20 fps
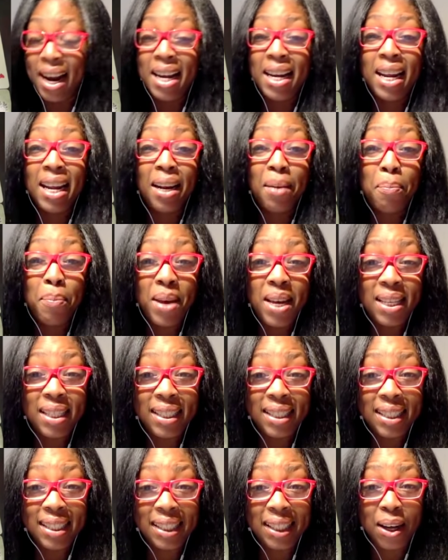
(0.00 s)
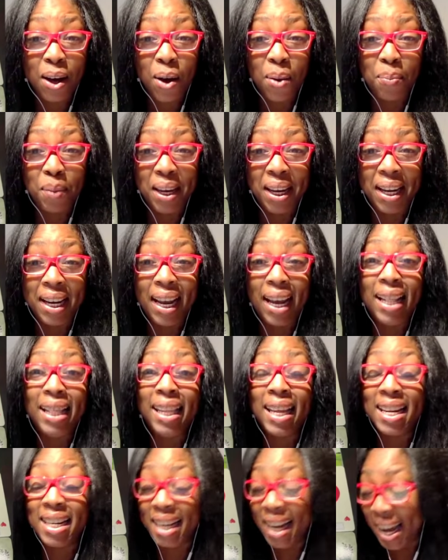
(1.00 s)
And then a message come in and
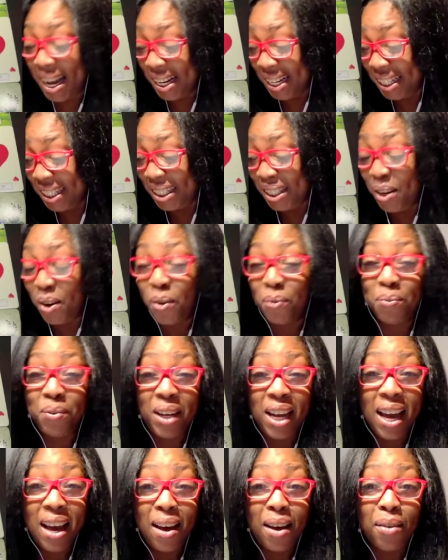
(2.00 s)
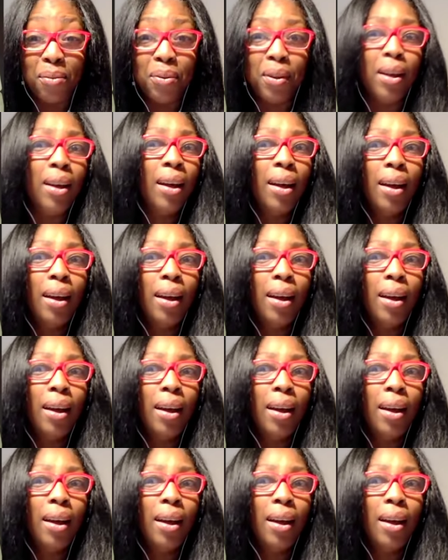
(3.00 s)
then the energy of love.